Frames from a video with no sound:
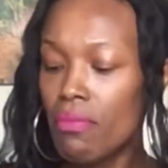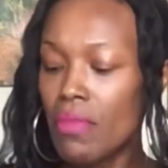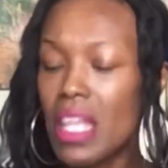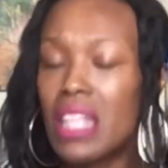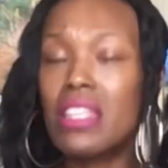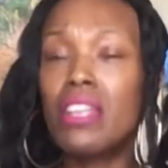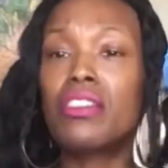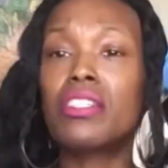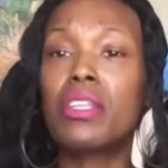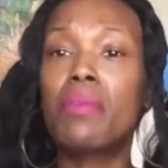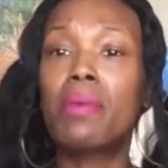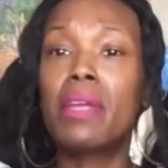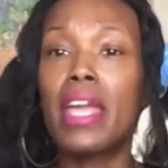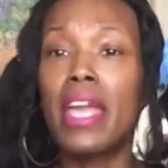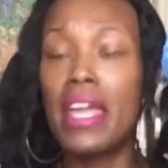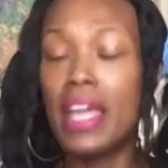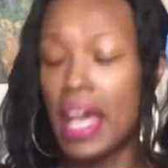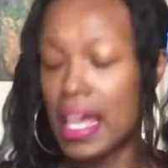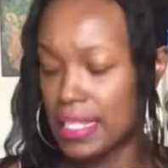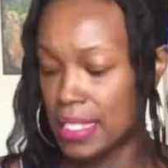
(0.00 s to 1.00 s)
There's some
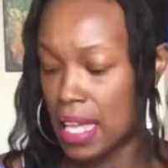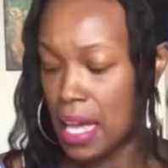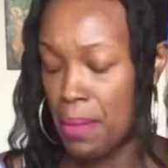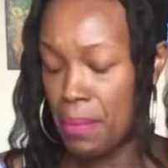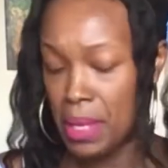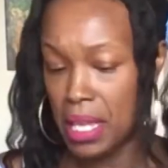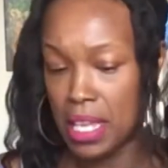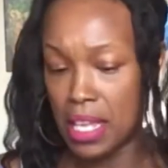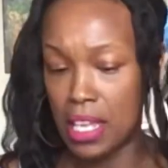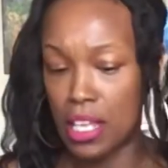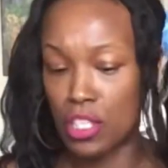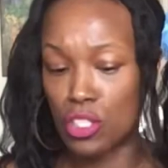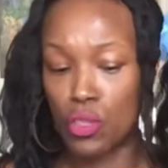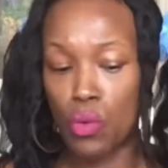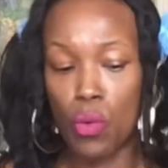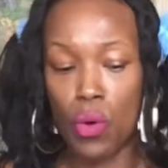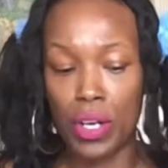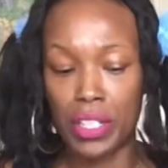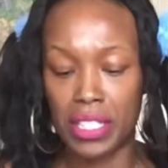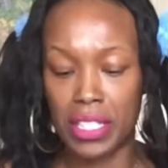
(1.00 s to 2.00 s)
chaos coming in
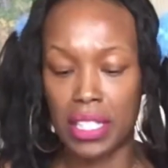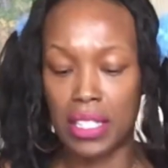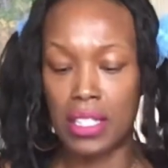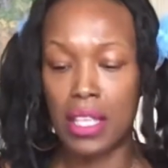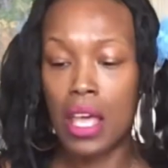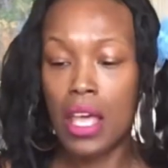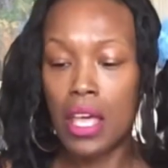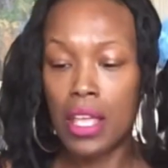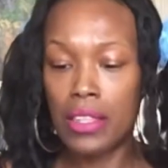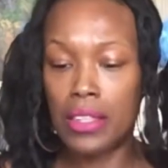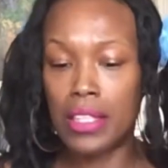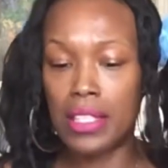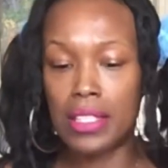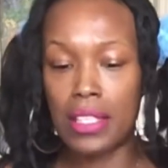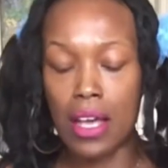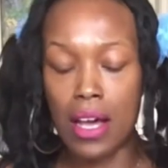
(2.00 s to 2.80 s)
towards this.